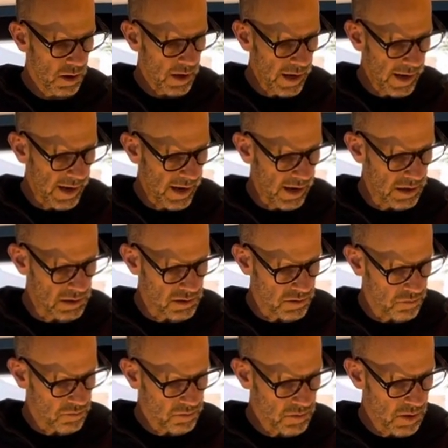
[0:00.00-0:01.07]
and
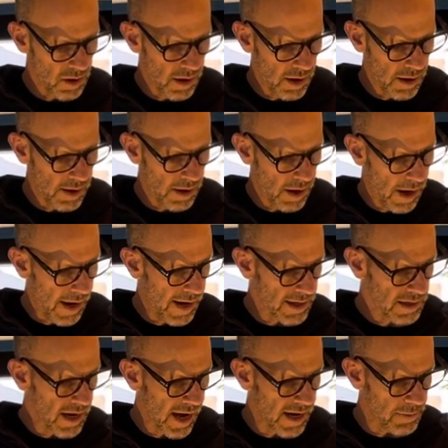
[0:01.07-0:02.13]
I
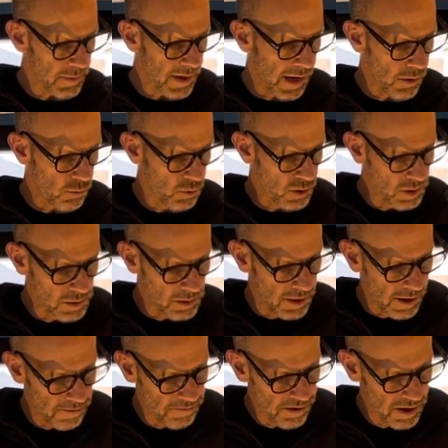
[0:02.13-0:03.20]
got them and I really
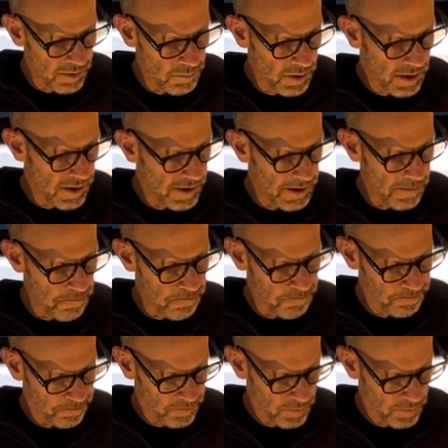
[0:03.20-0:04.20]
love them.